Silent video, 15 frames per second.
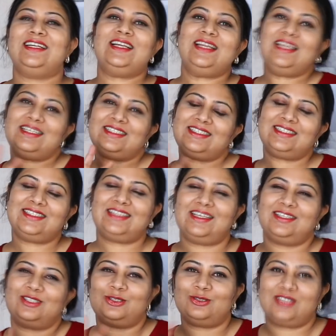least
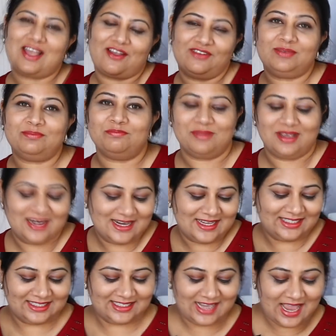6 to 7
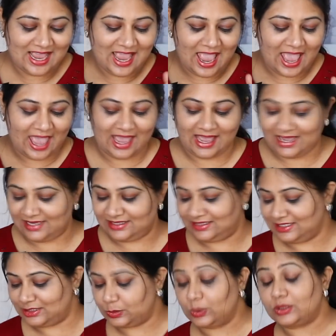minutes, and
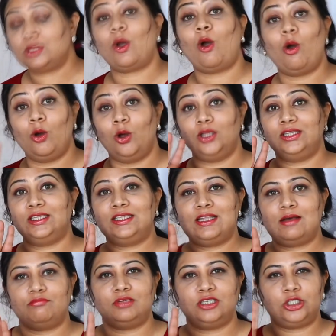this was on
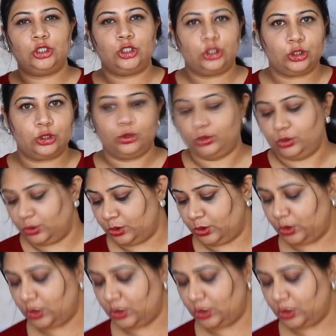number 2.